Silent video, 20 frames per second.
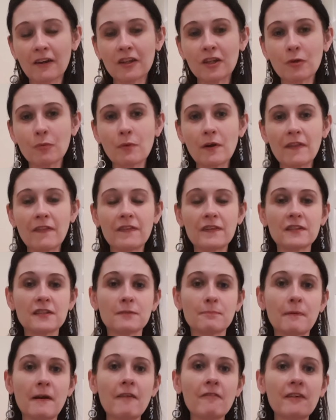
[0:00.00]
you with the
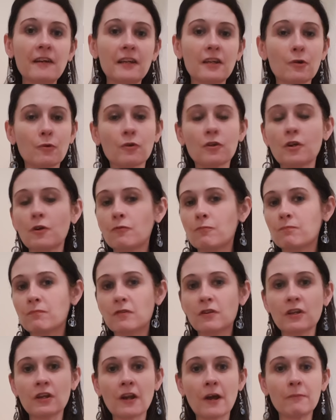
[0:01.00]
spirit you you
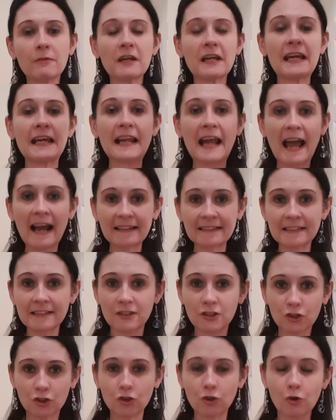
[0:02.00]
you know you connected
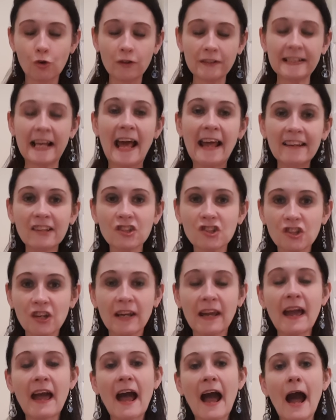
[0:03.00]
to source
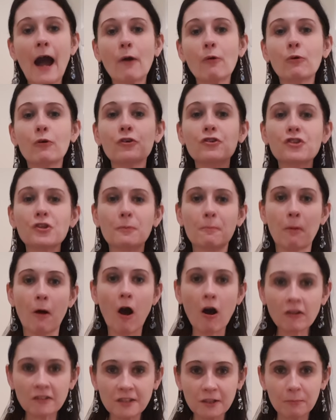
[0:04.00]
energy how could you
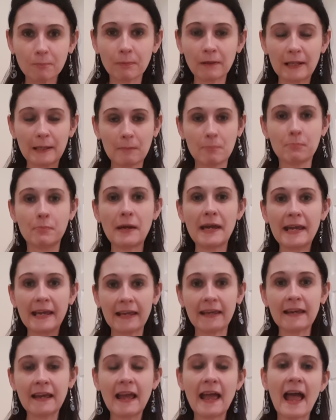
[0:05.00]
possibly
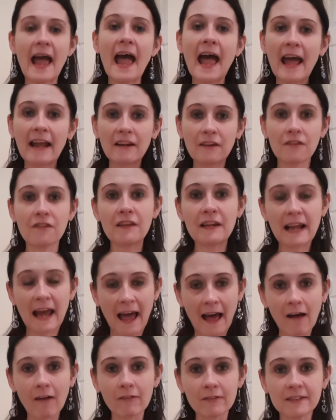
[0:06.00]
be anything
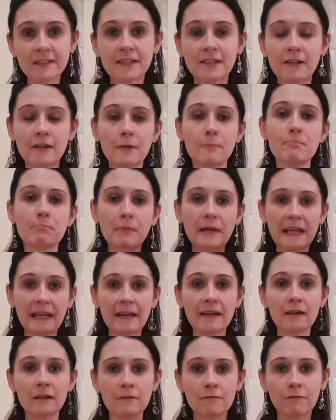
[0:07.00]
else than a
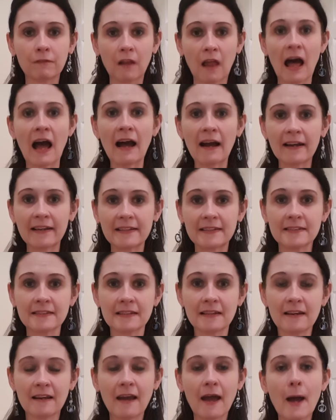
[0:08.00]
beacon of light
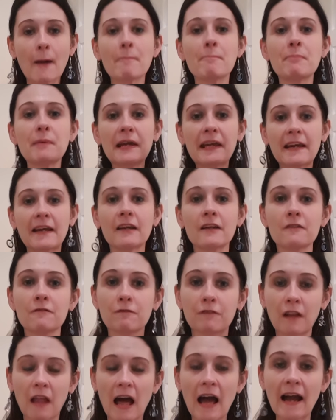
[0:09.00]
a beacon
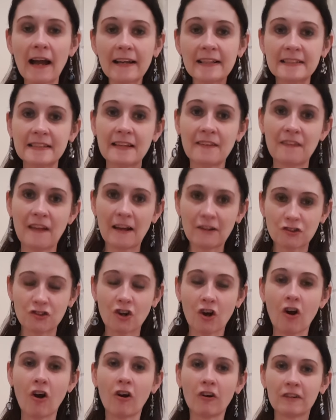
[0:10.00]
of light in that
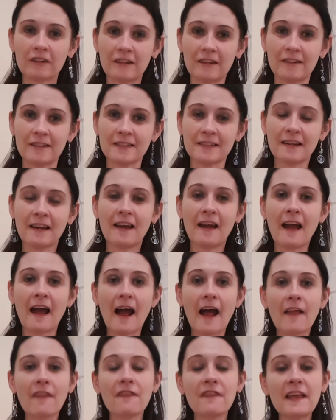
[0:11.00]
darkness
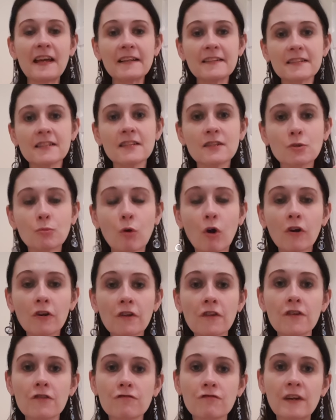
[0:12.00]
and this is one
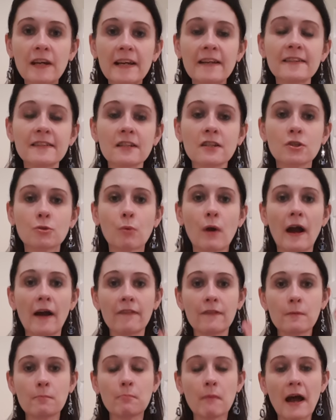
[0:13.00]
of the reasons why
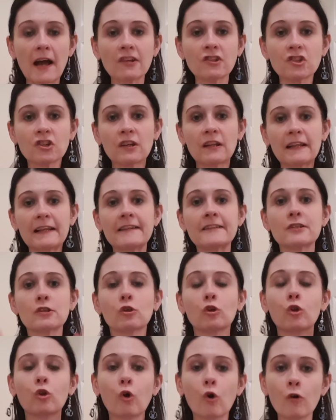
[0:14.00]
the masculines
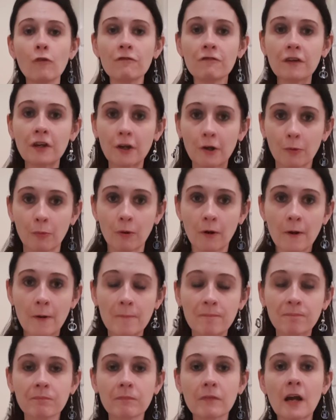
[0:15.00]
love you
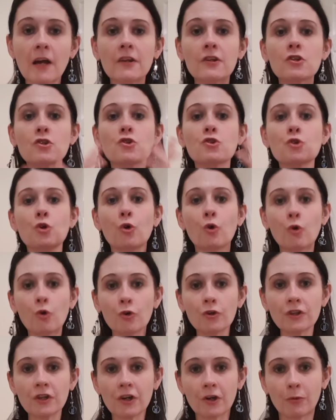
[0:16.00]
and
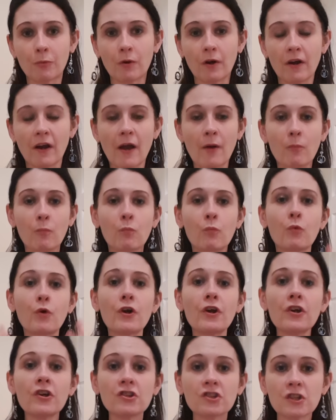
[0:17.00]
adore you and
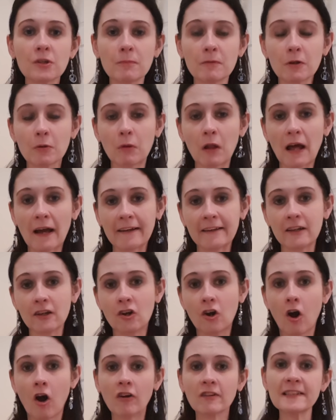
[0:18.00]
worship you like a
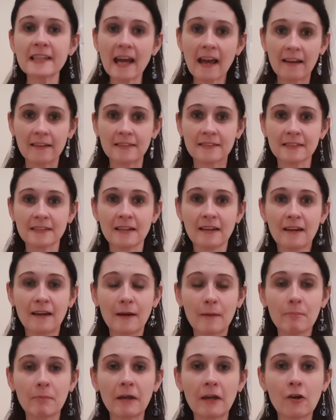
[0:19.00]
goddess
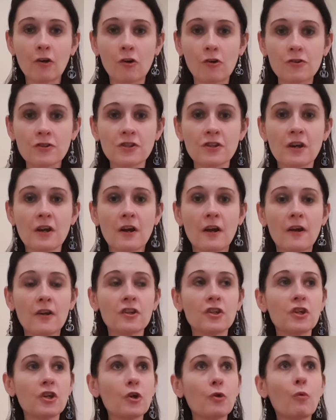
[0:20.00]
because
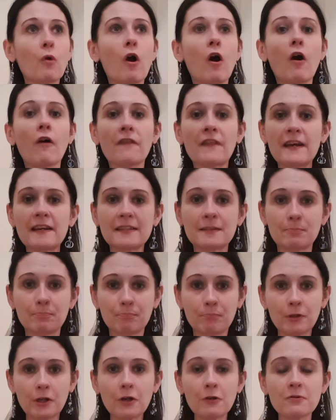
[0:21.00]
you are this
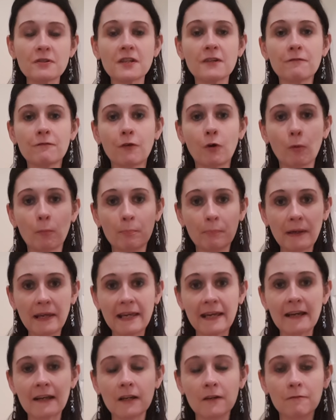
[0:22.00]
beautiful
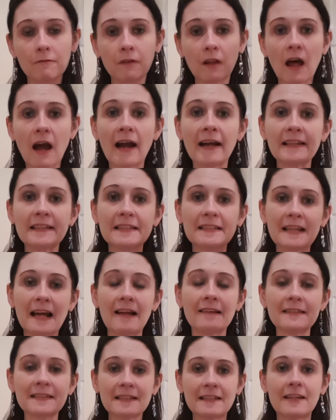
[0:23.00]
beacon of light
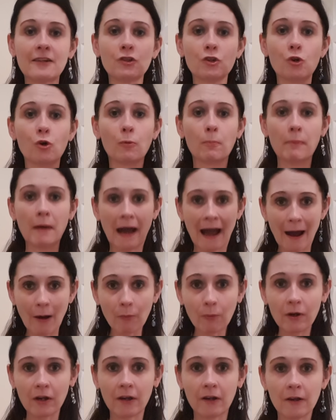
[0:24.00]
standing in your
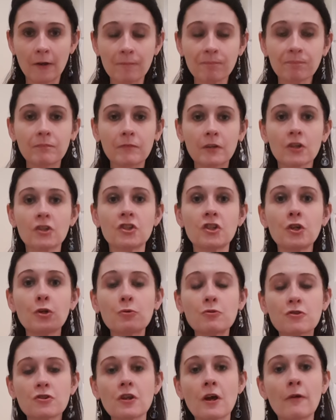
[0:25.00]
power
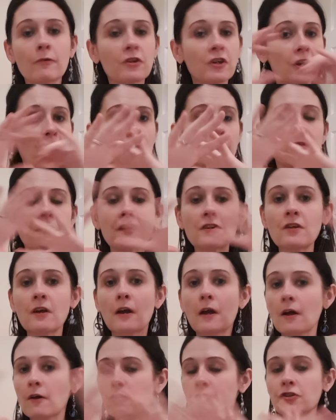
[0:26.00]
you uh, you know that
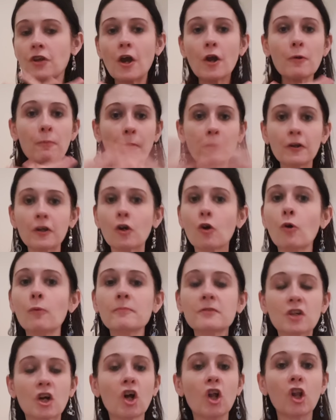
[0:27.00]
nobody
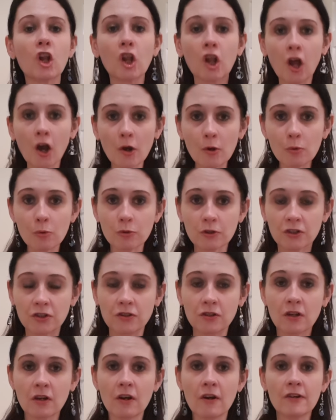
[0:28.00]
comes
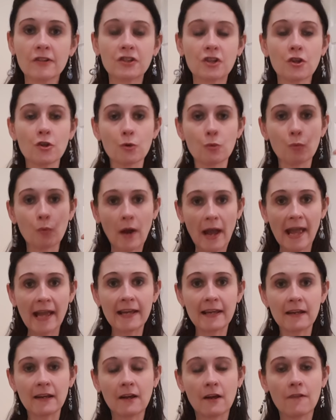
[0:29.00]
close to the
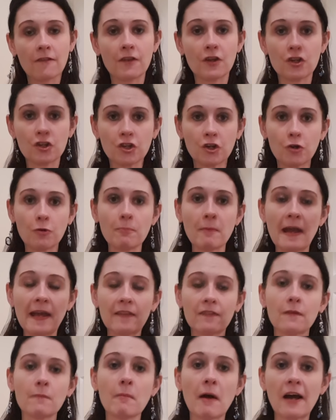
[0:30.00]
way that you
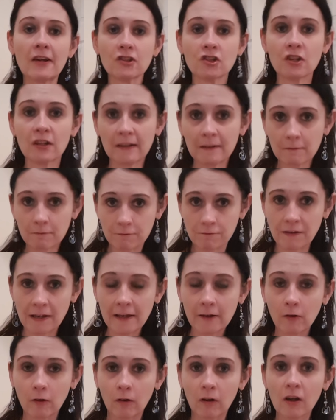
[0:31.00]
make the masculine
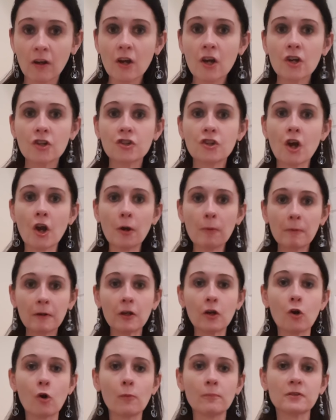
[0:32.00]
feel.
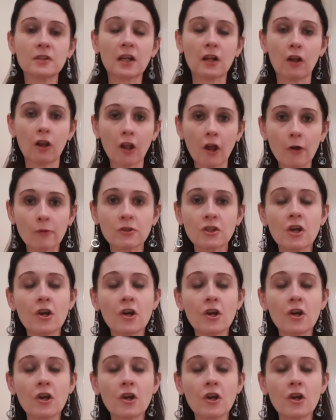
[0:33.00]
Nobody comes close.